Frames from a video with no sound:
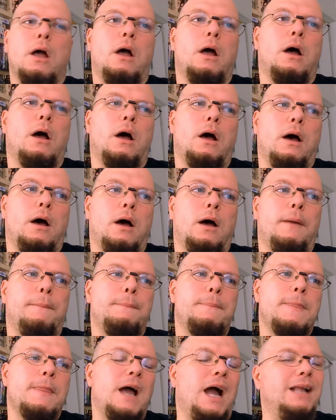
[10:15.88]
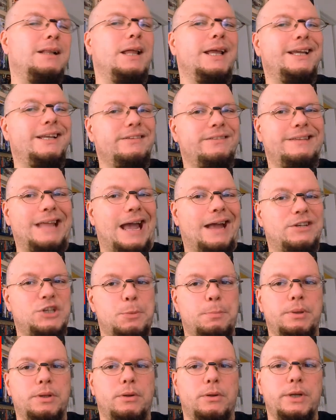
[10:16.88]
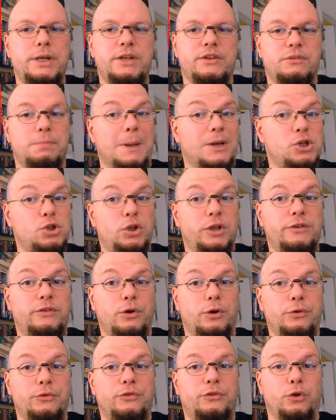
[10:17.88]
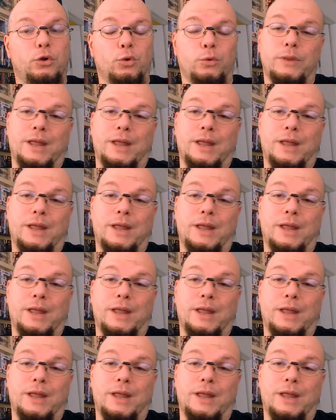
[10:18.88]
I like its dash ability, especially turn 2.